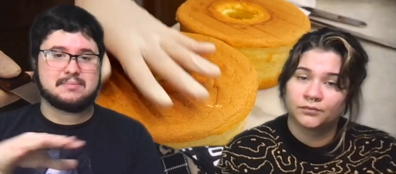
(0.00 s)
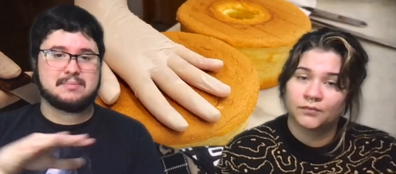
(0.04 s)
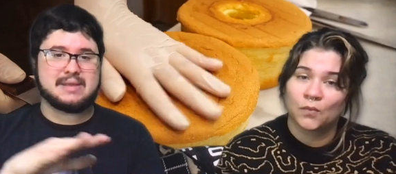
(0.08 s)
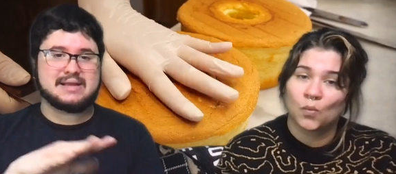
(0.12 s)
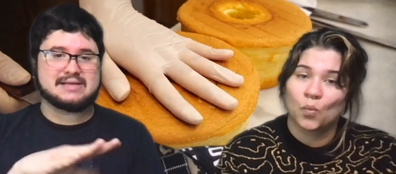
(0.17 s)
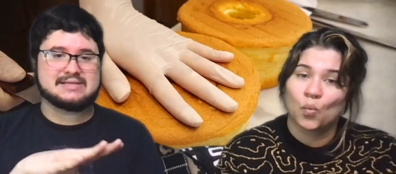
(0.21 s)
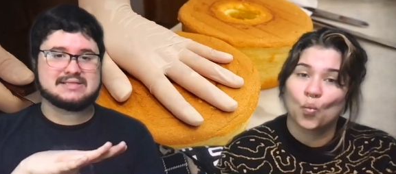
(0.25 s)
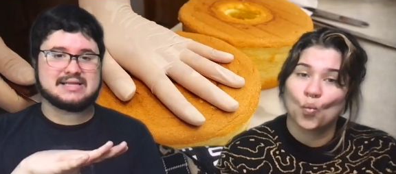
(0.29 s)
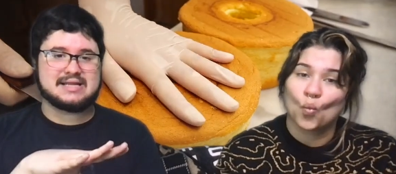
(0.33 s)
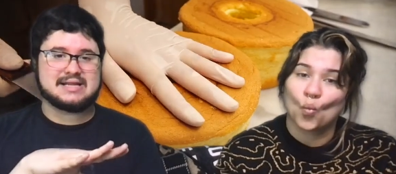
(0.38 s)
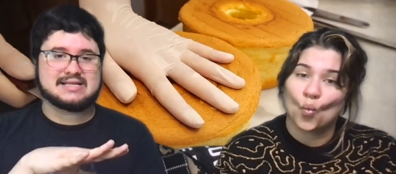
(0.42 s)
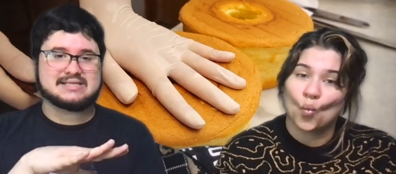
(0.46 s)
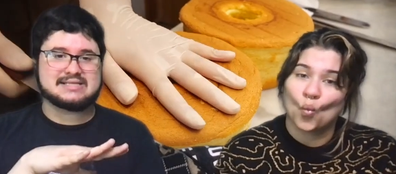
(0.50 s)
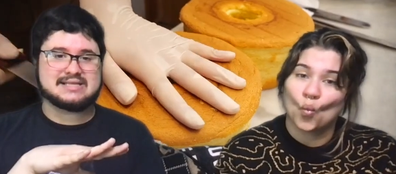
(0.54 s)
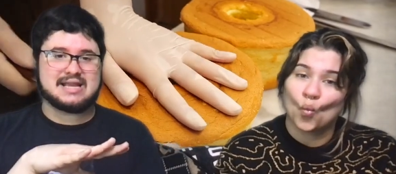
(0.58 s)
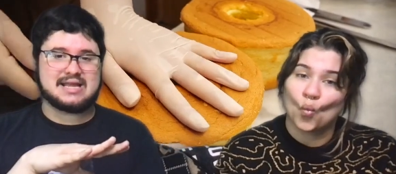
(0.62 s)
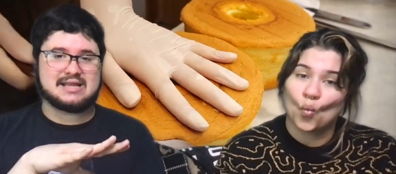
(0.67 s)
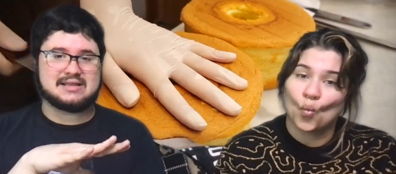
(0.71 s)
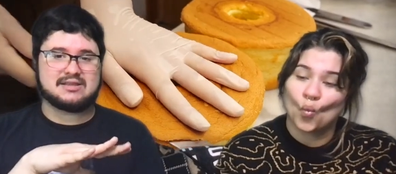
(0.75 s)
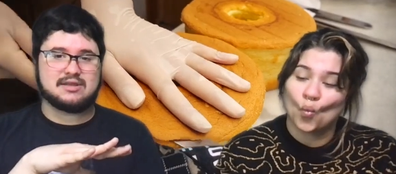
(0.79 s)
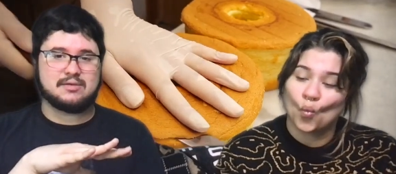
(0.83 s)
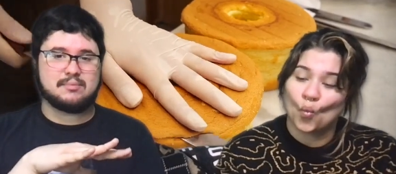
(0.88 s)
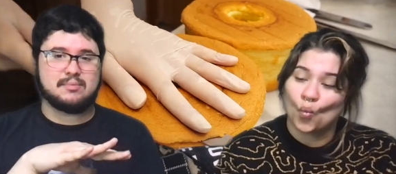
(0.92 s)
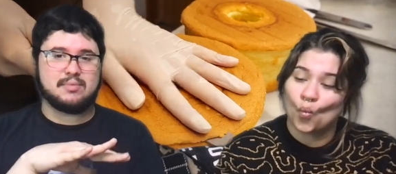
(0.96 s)
Speaker 1: makes that as like
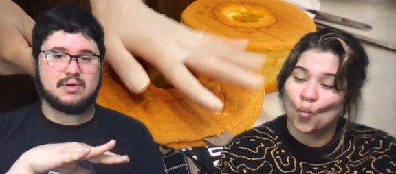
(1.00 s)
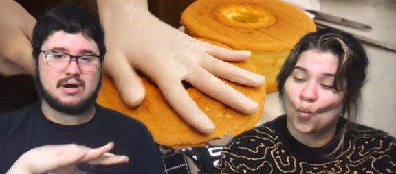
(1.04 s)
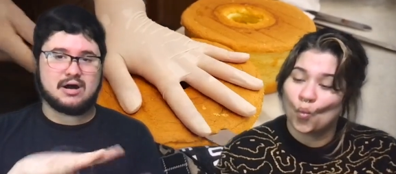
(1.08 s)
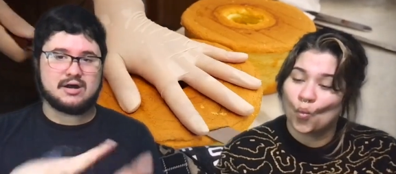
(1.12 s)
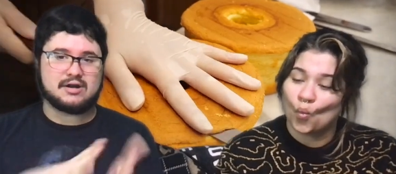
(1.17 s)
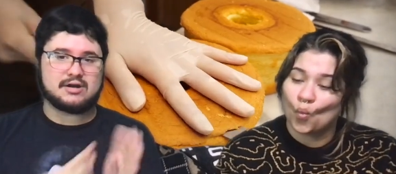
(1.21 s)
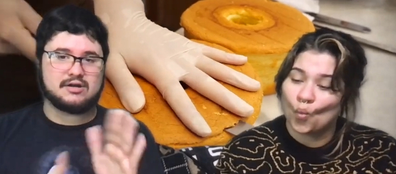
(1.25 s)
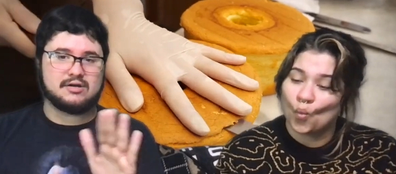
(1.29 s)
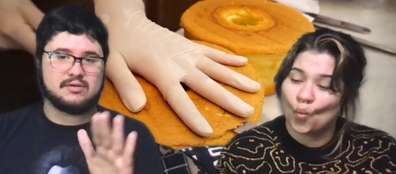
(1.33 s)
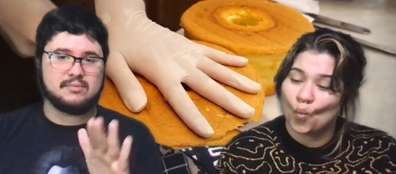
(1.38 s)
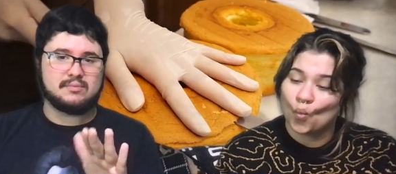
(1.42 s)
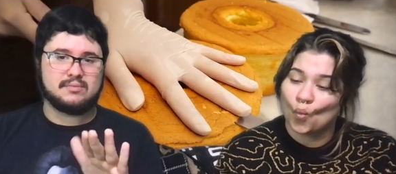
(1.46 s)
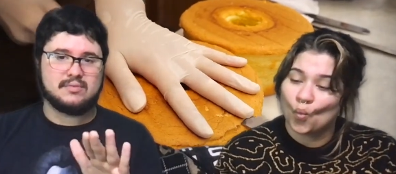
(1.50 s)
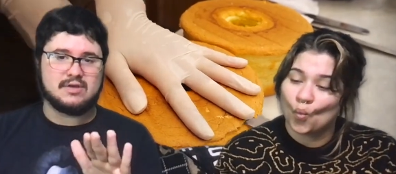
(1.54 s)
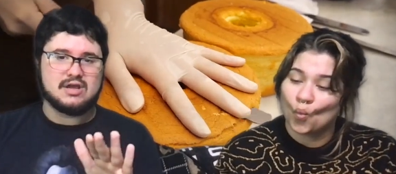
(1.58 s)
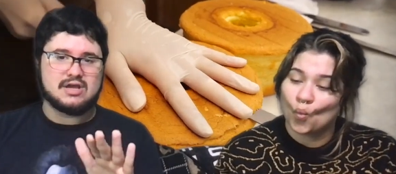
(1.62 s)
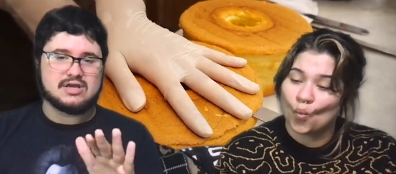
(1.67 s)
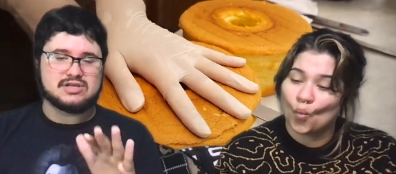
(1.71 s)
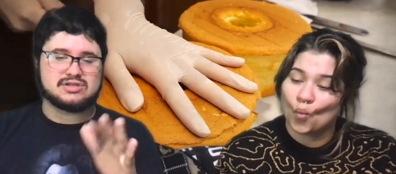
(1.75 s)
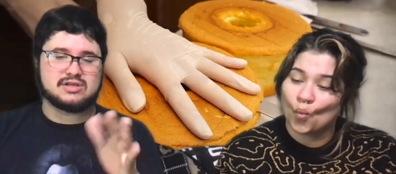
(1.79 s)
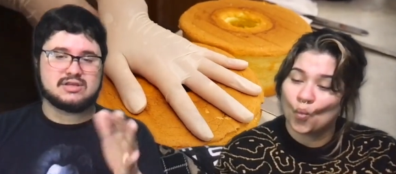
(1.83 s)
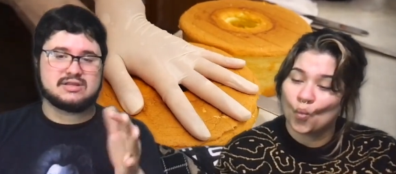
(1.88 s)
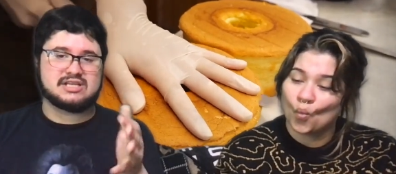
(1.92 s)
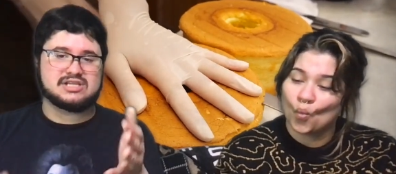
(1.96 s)
the bottom.
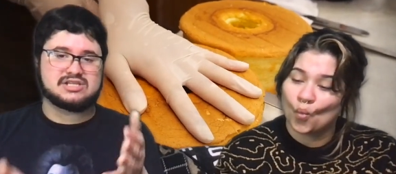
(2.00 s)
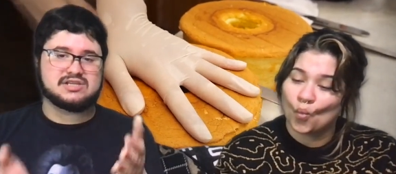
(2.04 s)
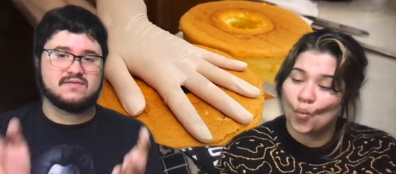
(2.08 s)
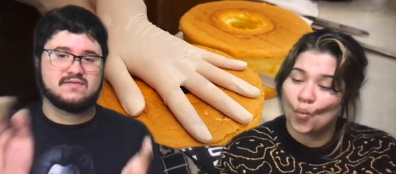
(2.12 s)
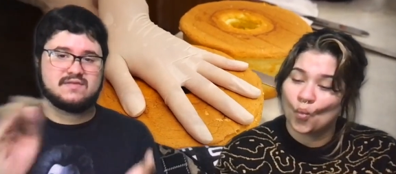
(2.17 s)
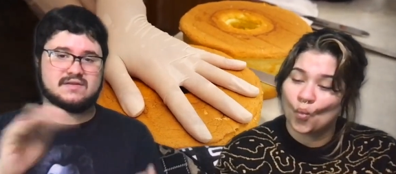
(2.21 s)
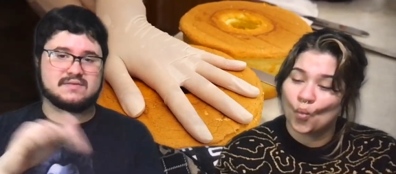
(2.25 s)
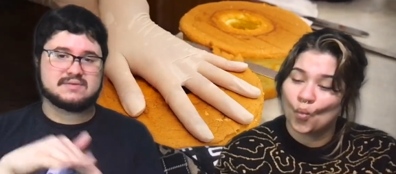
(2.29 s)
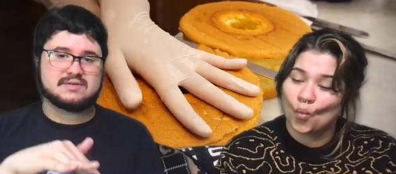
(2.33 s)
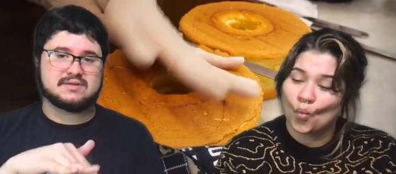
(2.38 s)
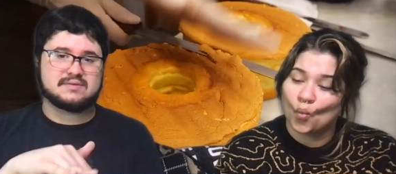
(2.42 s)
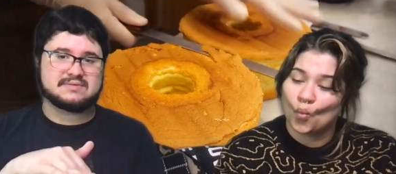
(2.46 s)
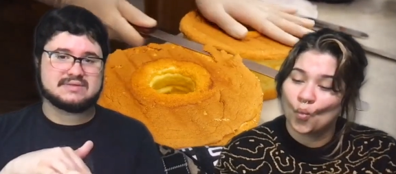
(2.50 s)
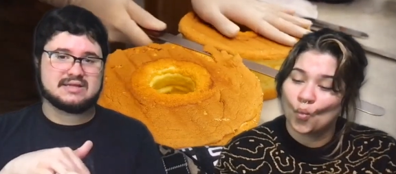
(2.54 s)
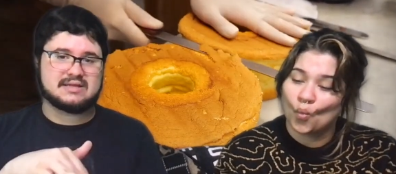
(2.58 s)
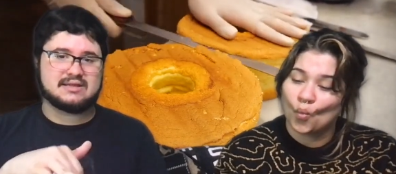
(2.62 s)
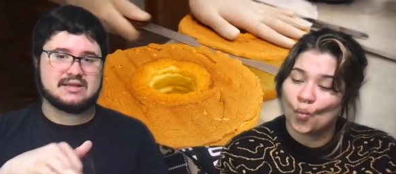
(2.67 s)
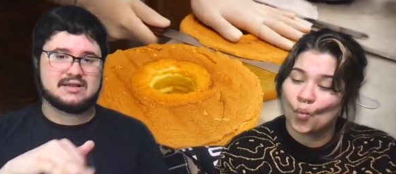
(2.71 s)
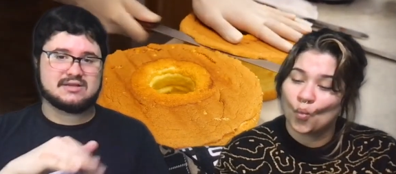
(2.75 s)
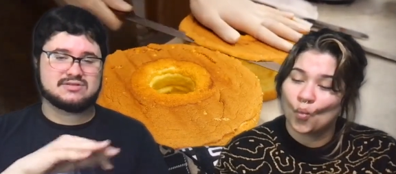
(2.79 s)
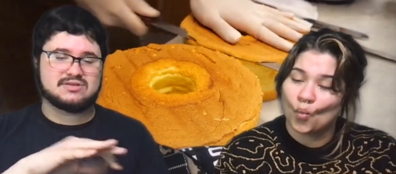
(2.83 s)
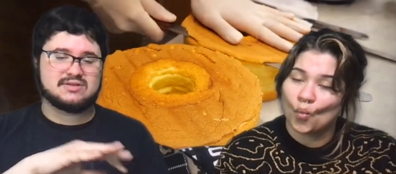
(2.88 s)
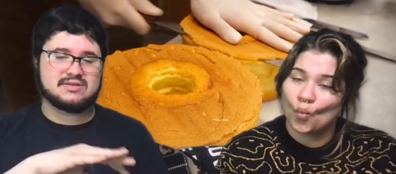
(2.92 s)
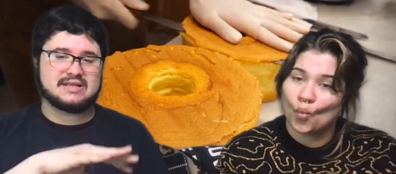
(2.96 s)
So then she flips it upside down,
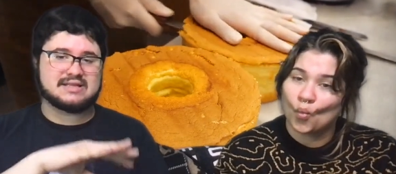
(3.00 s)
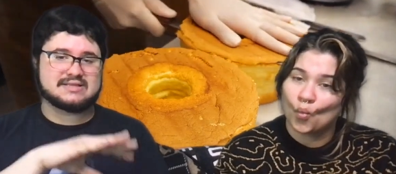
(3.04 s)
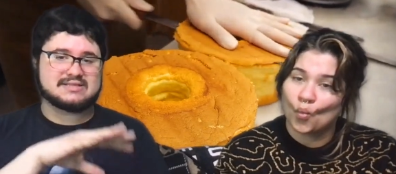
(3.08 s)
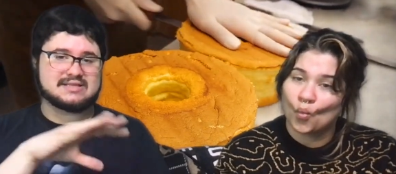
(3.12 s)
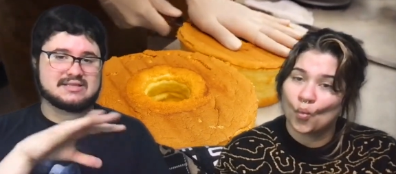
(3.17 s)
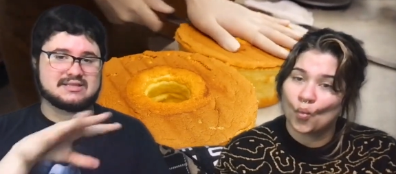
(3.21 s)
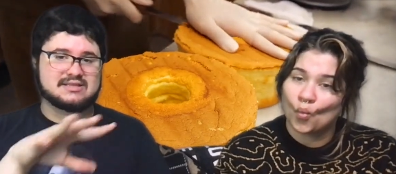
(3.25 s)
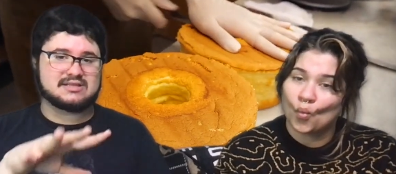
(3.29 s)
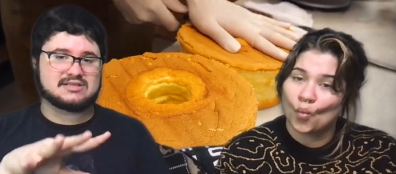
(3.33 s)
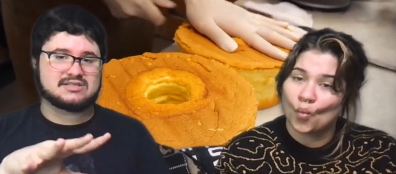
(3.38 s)
so that's like the